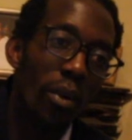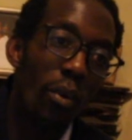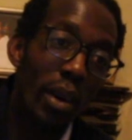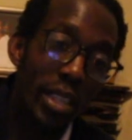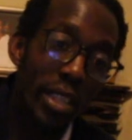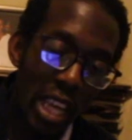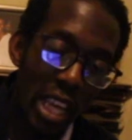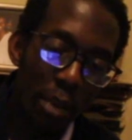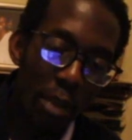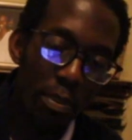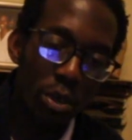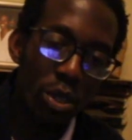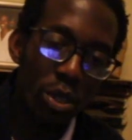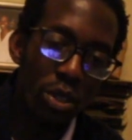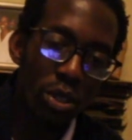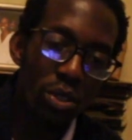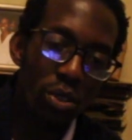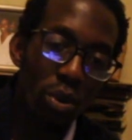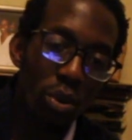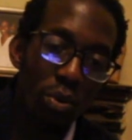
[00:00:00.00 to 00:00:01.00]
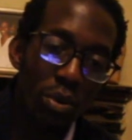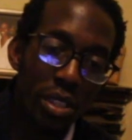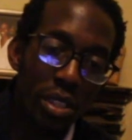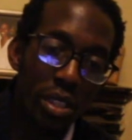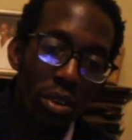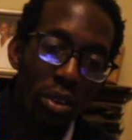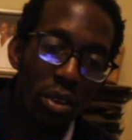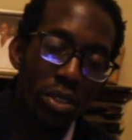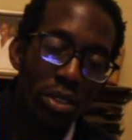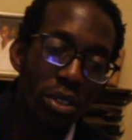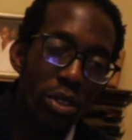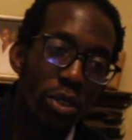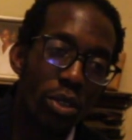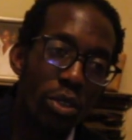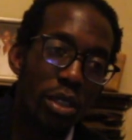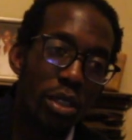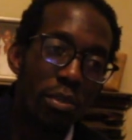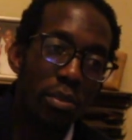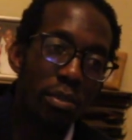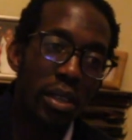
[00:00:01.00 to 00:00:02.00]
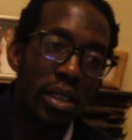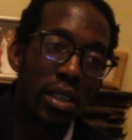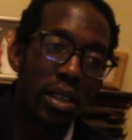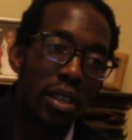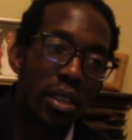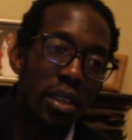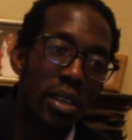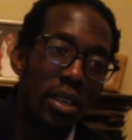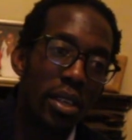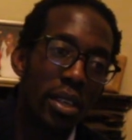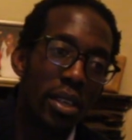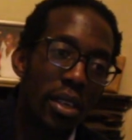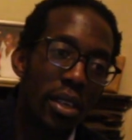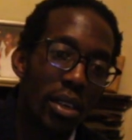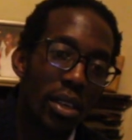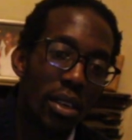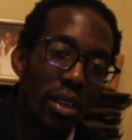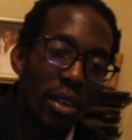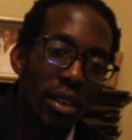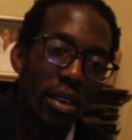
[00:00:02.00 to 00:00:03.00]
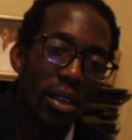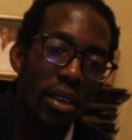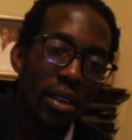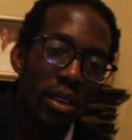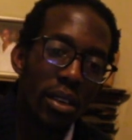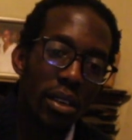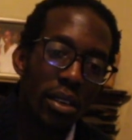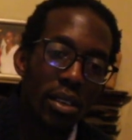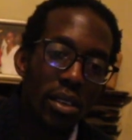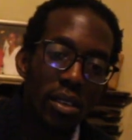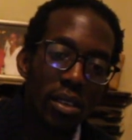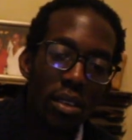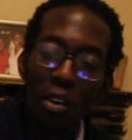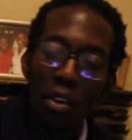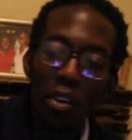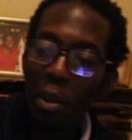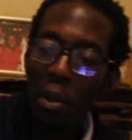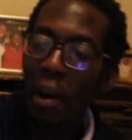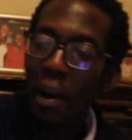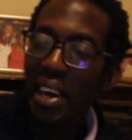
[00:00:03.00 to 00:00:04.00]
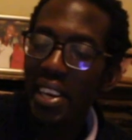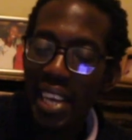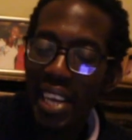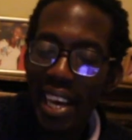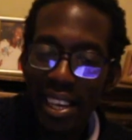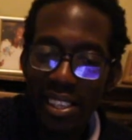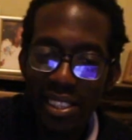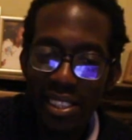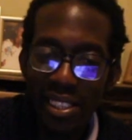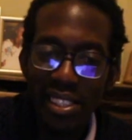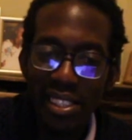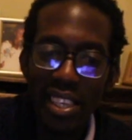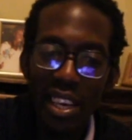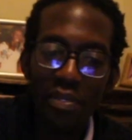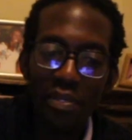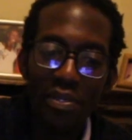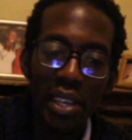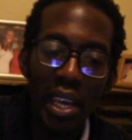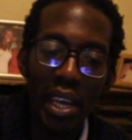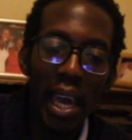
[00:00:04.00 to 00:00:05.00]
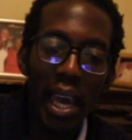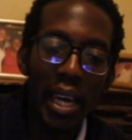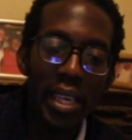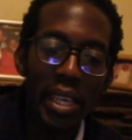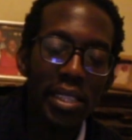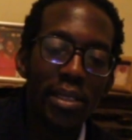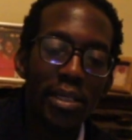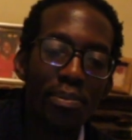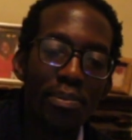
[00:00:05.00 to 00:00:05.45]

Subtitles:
What type of control would the Constitution be? Or the Mine Health and Safety Act?